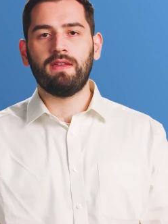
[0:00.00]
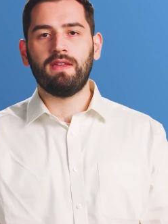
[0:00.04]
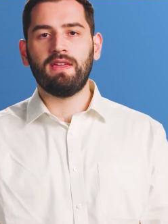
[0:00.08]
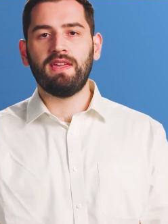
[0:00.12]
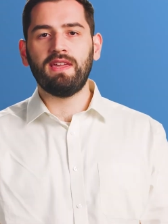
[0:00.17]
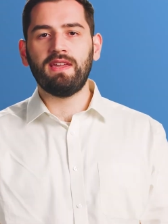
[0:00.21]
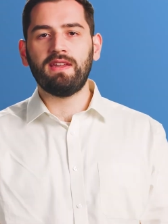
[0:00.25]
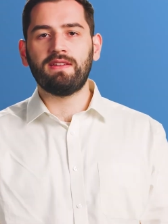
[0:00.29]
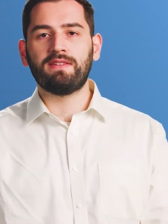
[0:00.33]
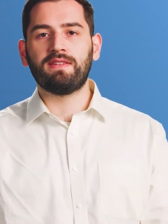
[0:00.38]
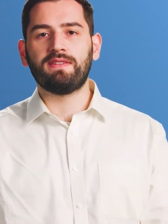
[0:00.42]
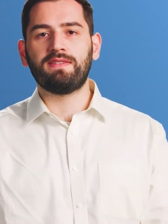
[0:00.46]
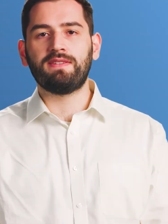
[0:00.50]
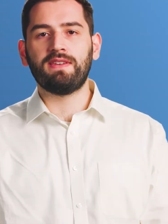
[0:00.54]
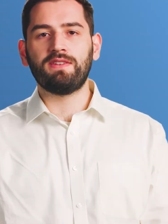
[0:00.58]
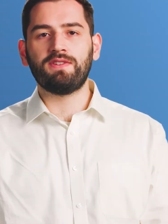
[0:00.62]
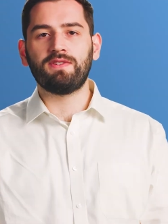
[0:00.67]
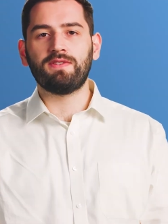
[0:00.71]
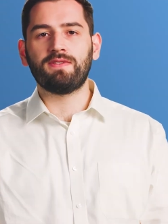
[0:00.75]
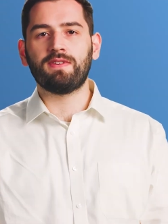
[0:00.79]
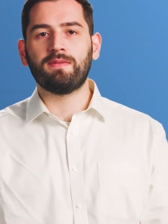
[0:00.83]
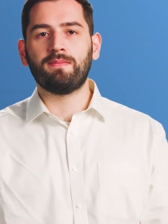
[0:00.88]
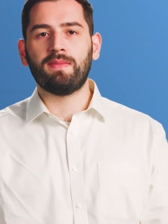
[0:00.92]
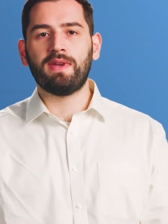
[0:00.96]
Here,
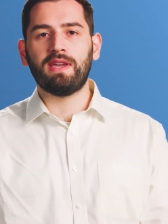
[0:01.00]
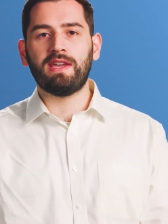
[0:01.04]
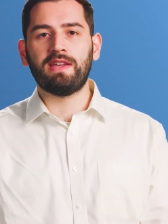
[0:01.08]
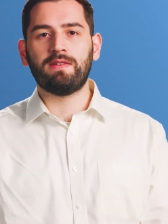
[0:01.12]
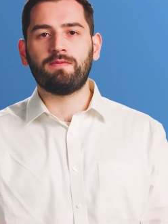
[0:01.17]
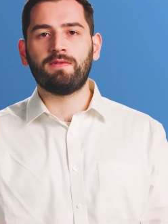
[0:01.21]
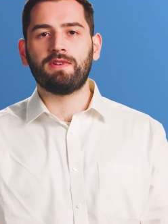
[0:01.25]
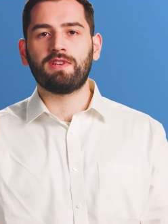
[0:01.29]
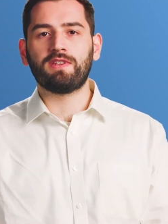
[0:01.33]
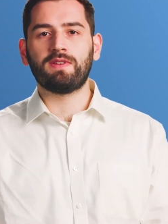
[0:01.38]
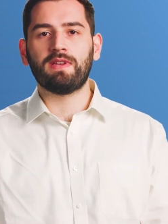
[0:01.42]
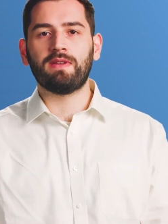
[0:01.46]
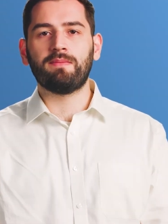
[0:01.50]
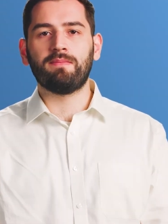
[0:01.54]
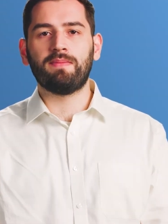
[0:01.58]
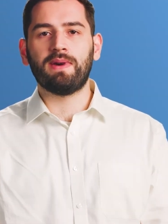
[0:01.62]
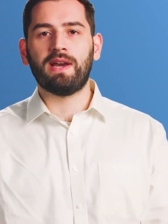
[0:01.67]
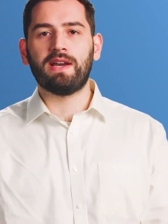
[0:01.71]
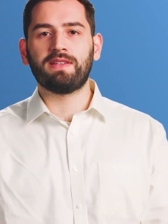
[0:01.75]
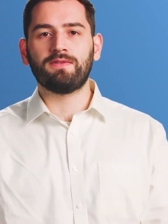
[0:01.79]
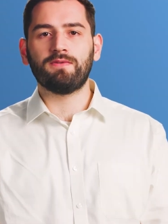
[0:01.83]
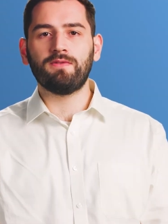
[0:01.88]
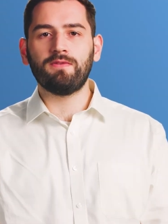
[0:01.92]
decisions are made which impact